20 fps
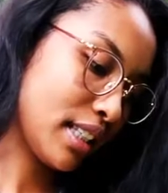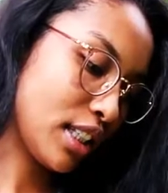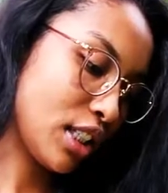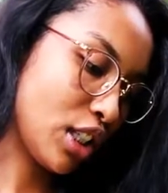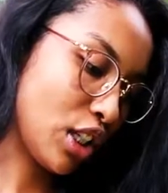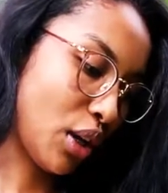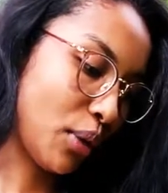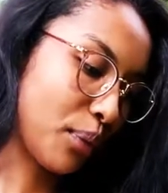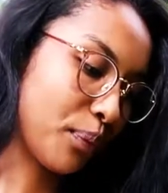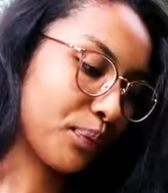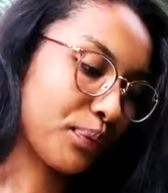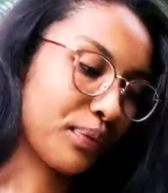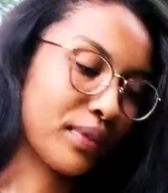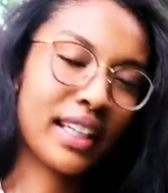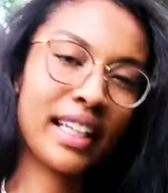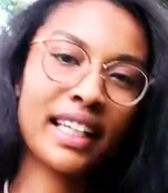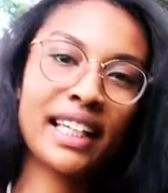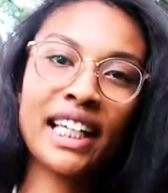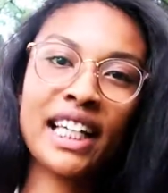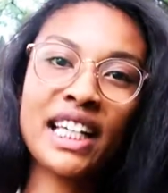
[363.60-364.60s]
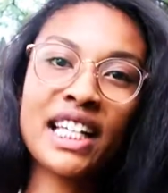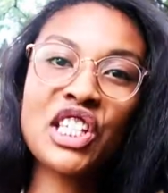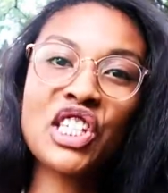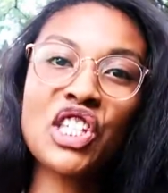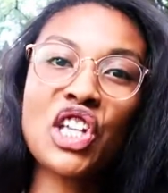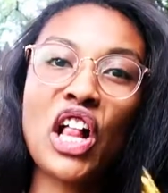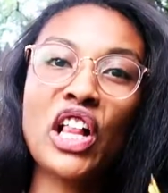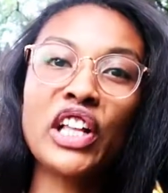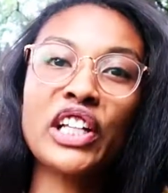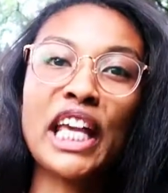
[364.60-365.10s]
you know,
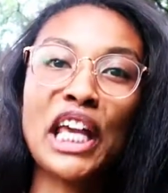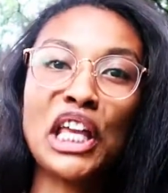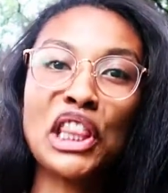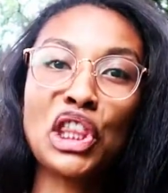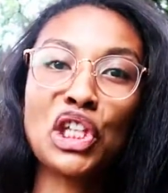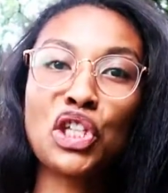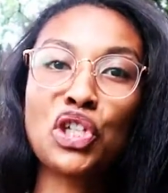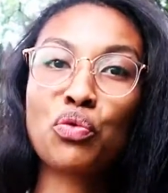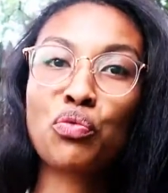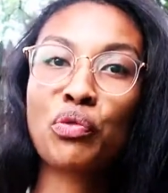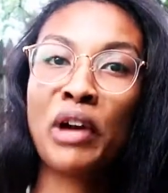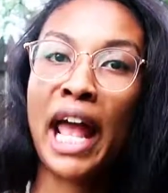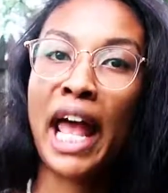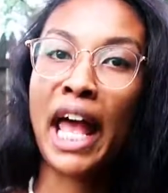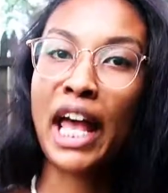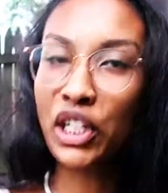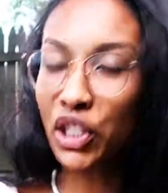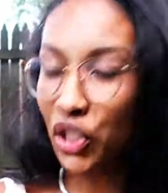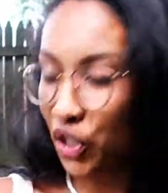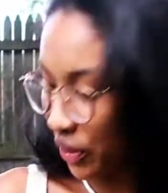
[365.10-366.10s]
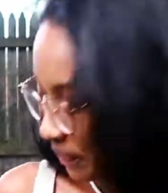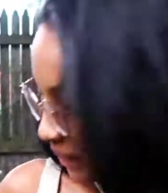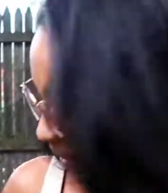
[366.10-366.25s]
consolidate the trash.